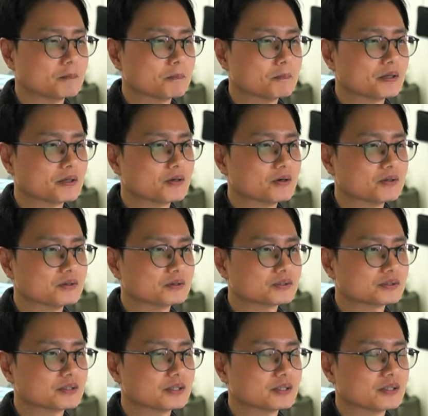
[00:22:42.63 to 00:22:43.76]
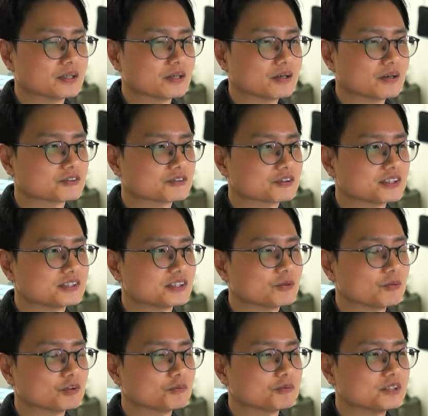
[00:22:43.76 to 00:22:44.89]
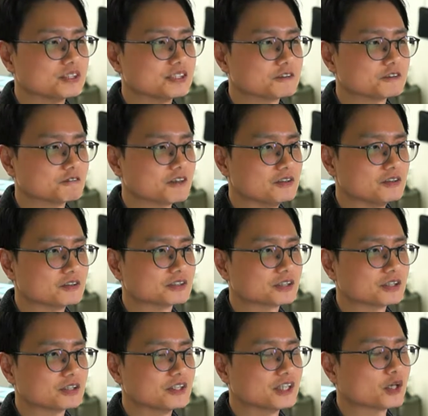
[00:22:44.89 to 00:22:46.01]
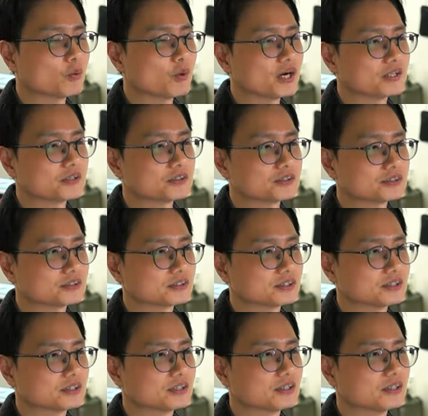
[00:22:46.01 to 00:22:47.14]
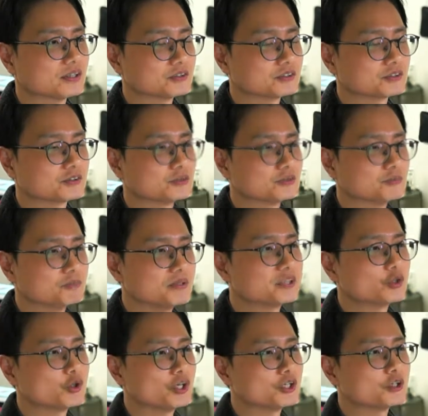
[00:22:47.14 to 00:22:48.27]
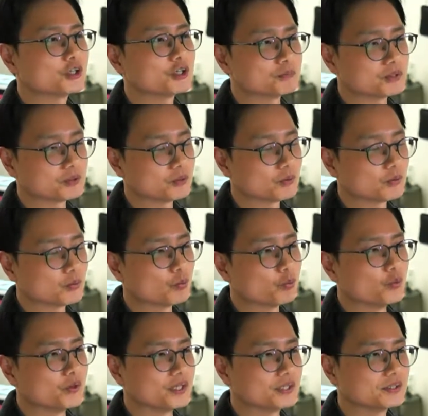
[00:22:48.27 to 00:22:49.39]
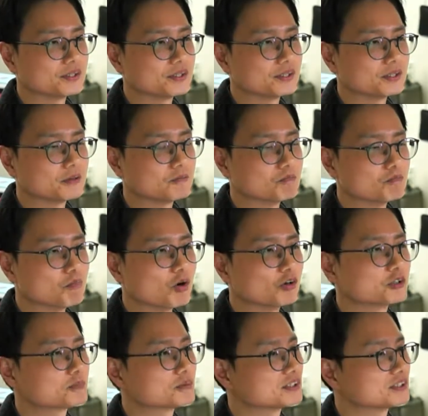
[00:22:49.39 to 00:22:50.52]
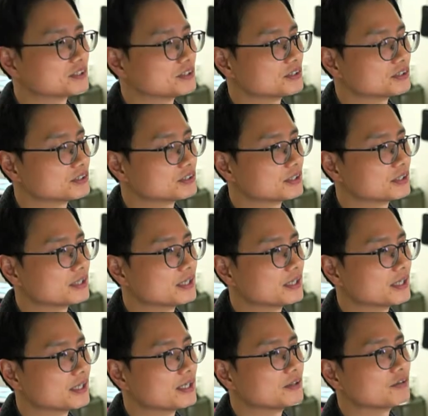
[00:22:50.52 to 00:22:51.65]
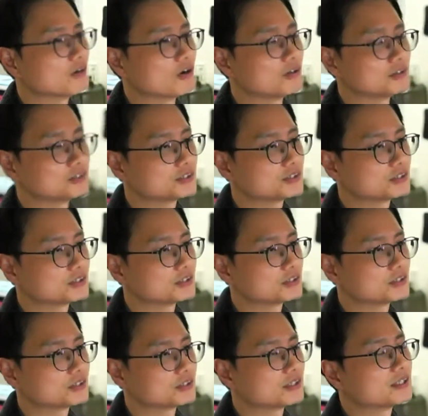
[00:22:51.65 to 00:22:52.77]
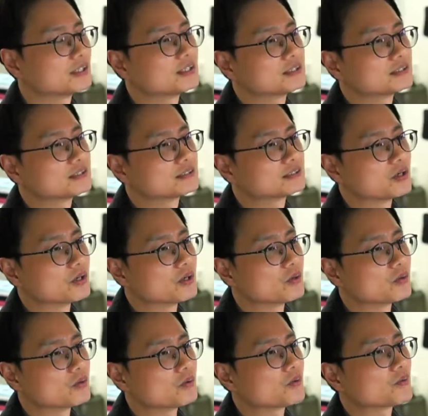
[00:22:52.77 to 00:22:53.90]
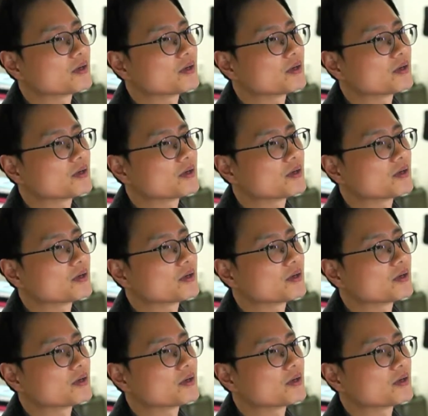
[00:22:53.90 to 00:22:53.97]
because addressing one of these values requires us to be equipped with multiple skills and knowledge. So,